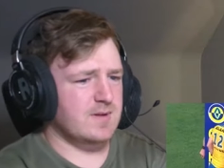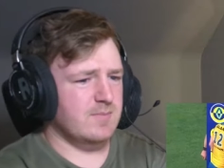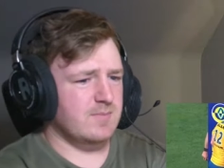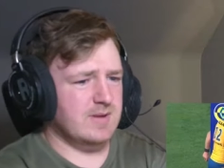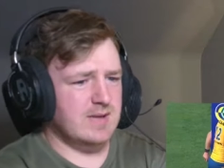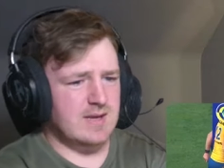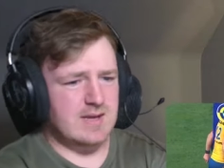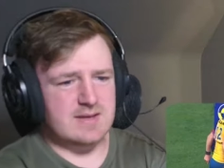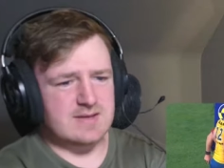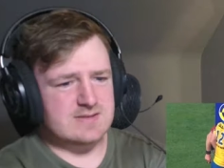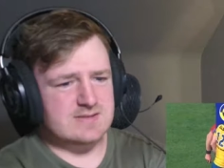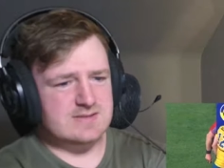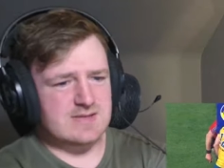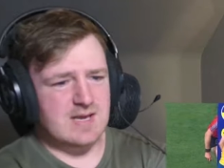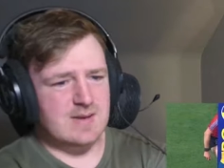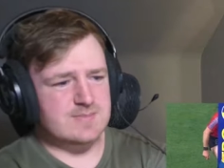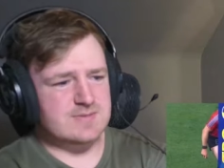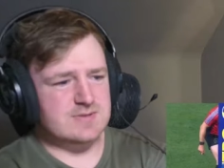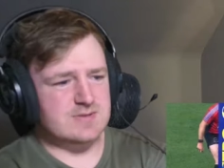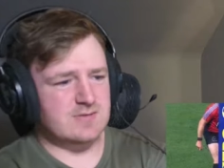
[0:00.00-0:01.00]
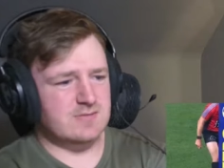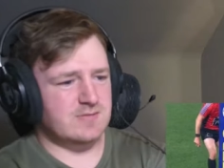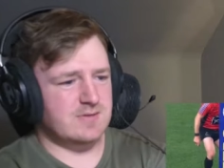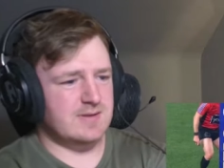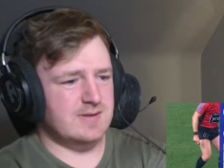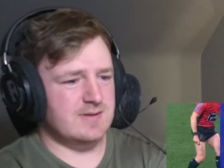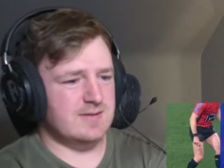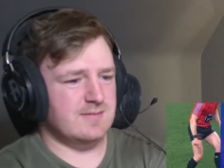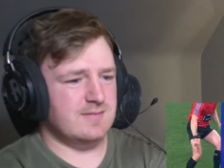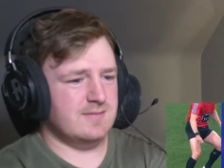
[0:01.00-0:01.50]
Yeah, it is
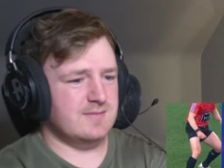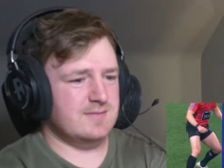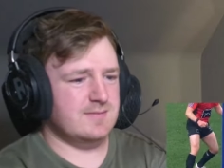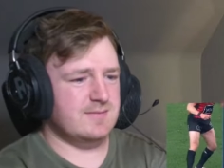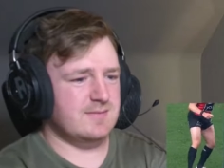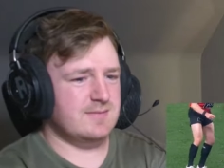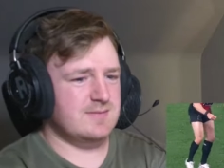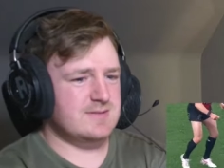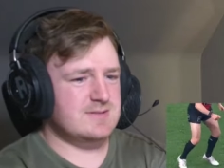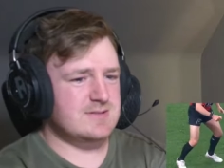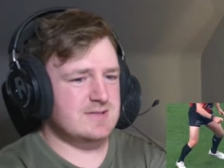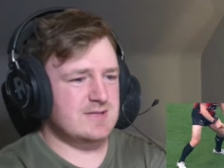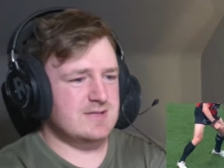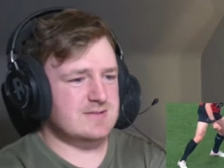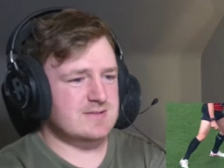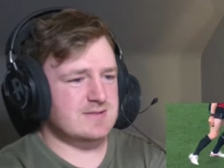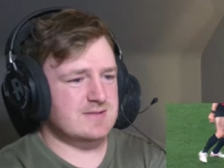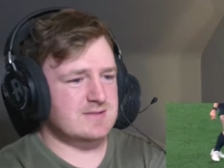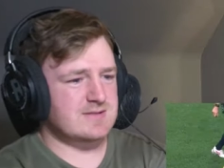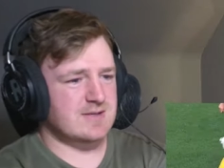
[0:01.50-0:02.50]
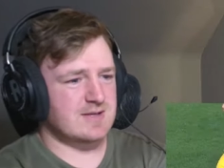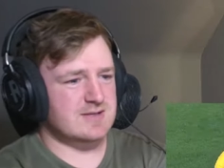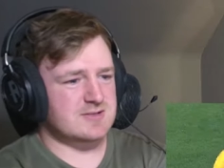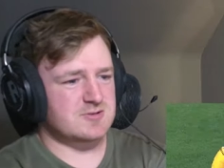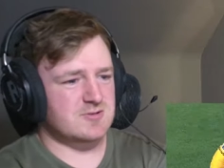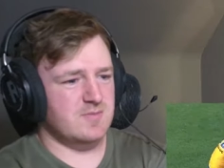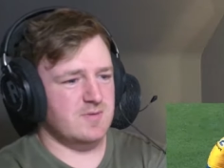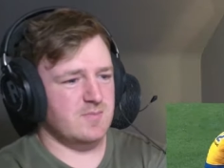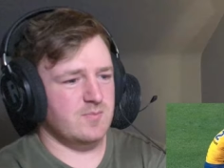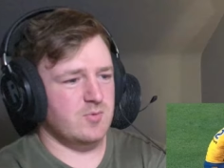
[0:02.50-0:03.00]
absolutely. Jesus, it's like a
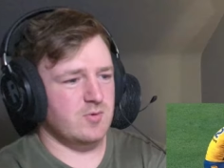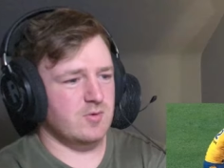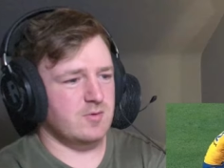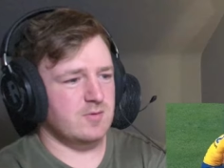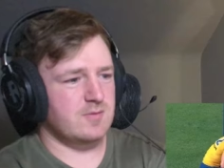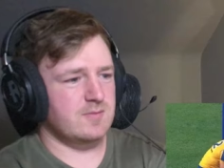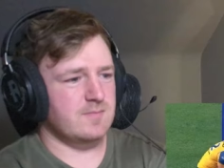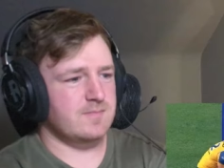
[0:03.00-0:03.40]
swimming pool.